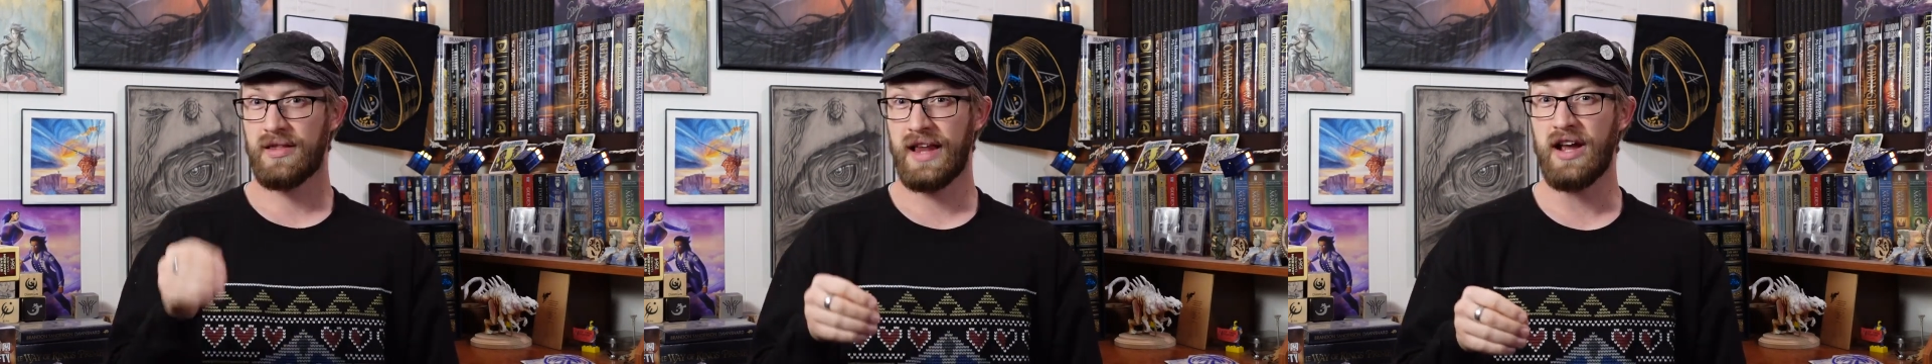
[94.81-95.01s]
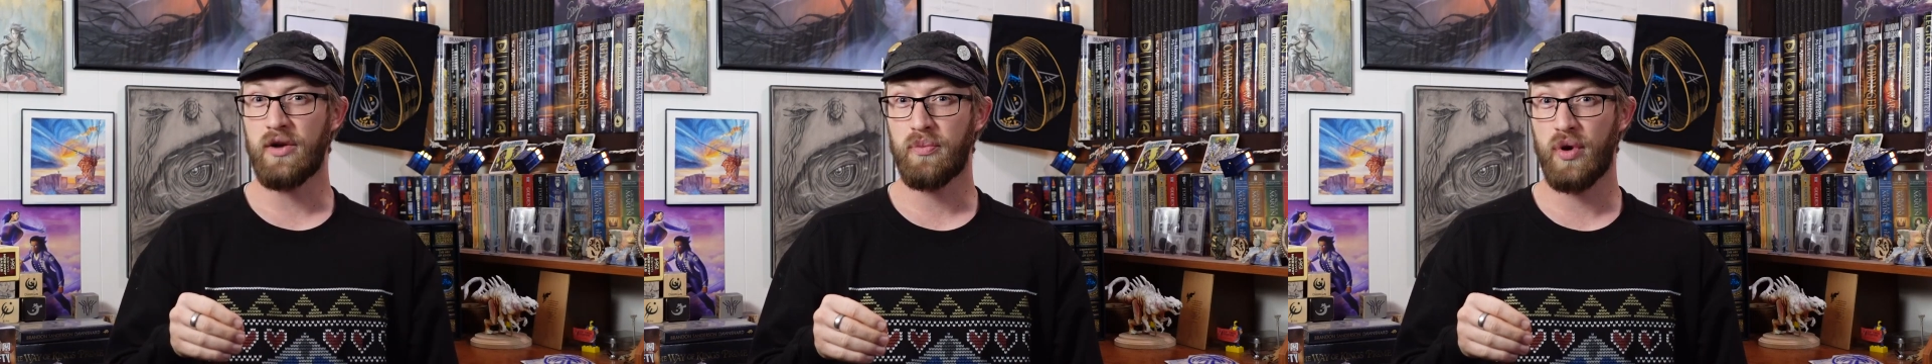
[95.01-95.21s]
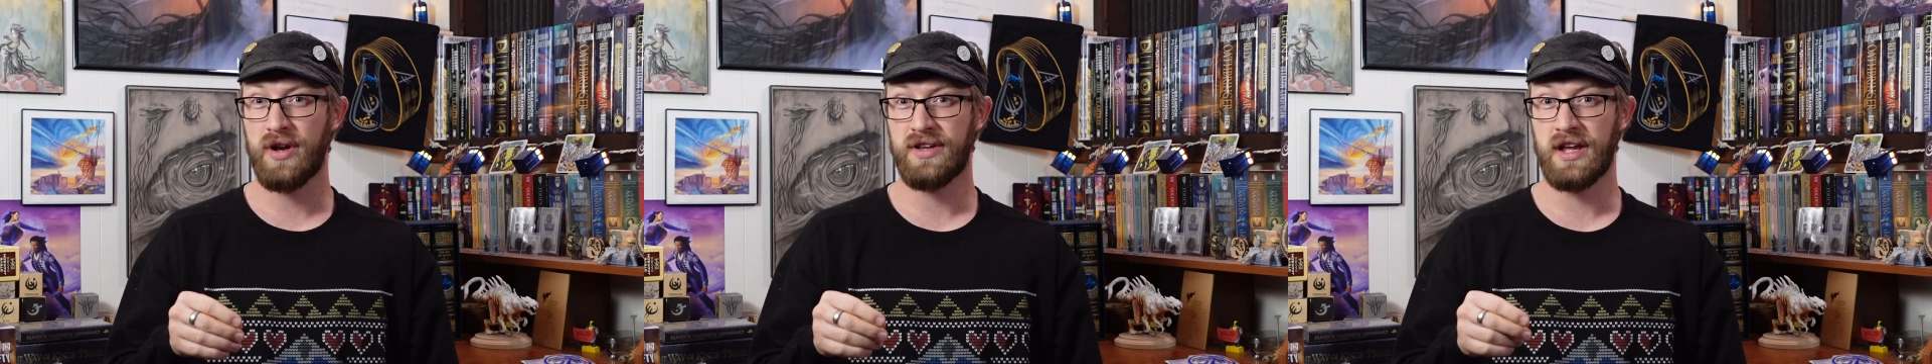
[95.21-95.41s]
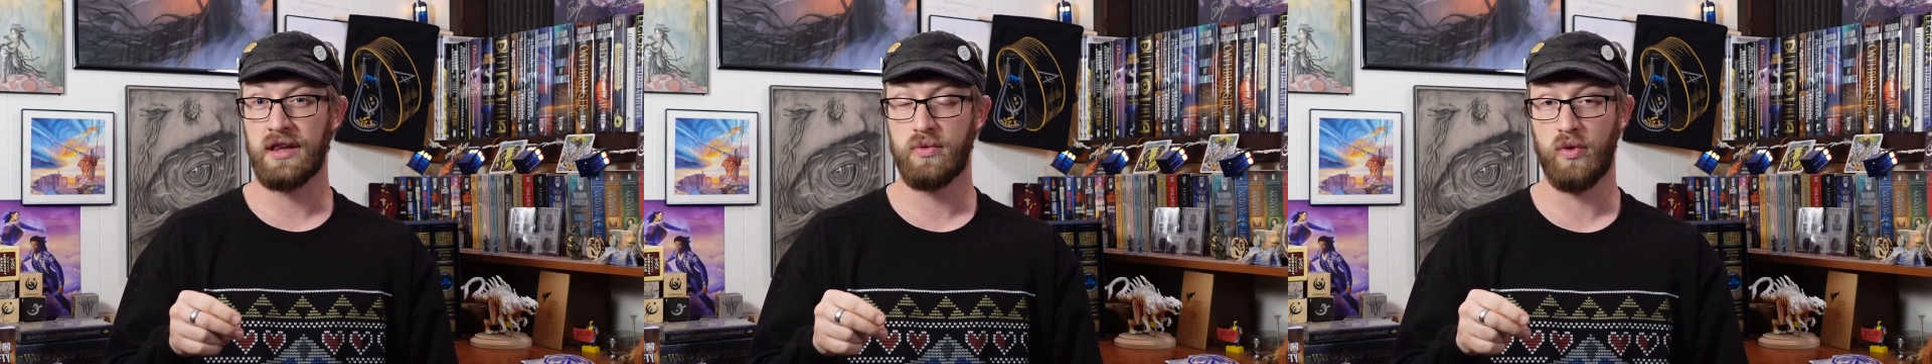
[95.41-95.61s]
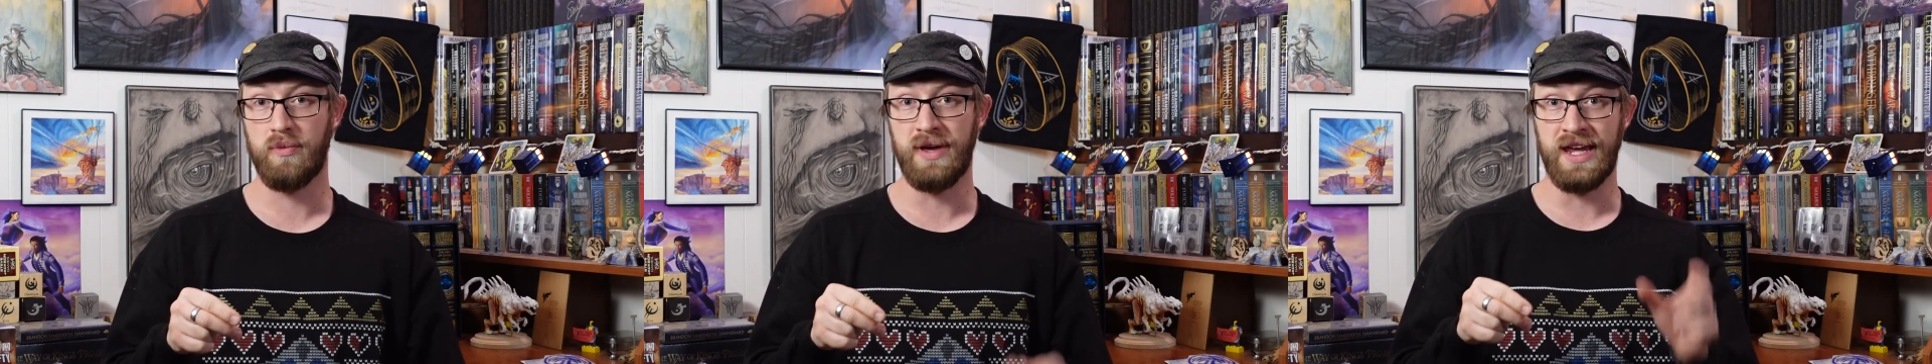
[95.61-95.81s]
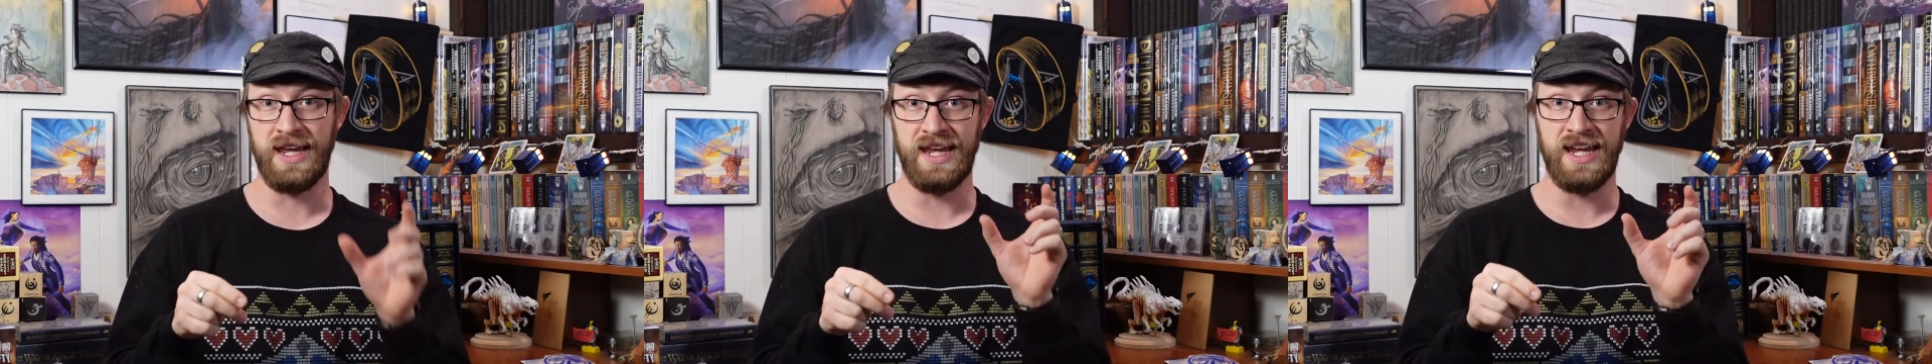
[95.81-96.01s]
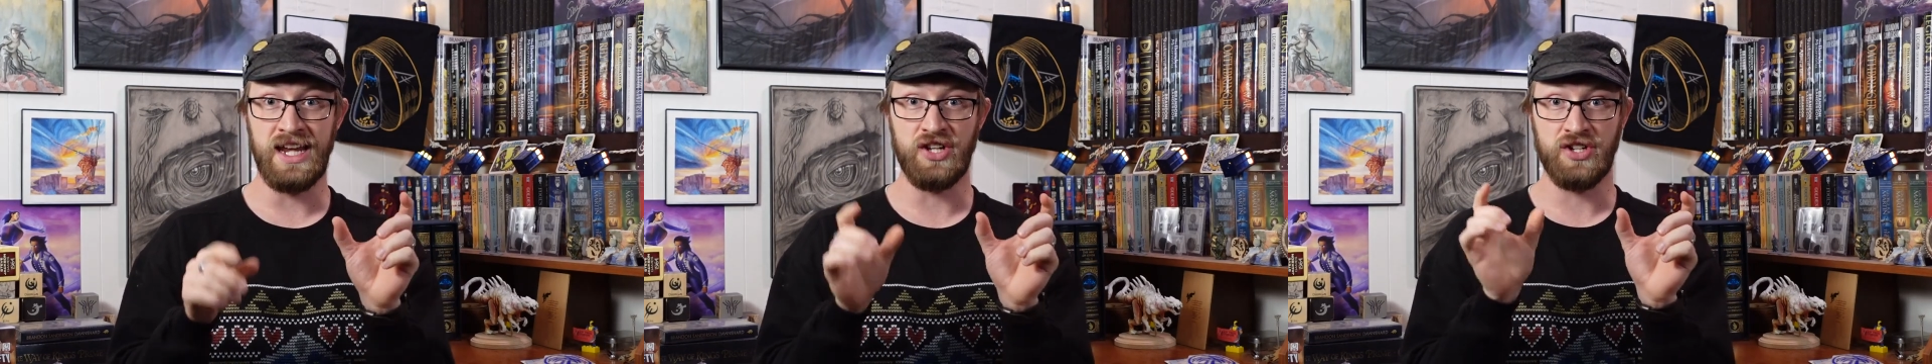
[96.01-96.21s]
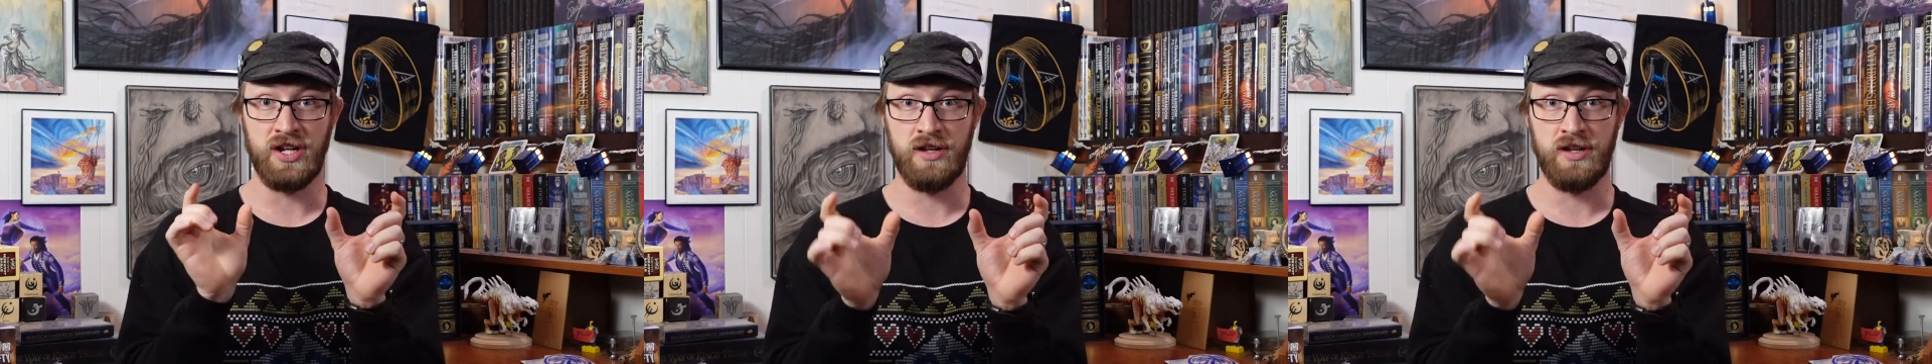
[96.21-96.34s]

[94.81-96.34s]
Later printings will be each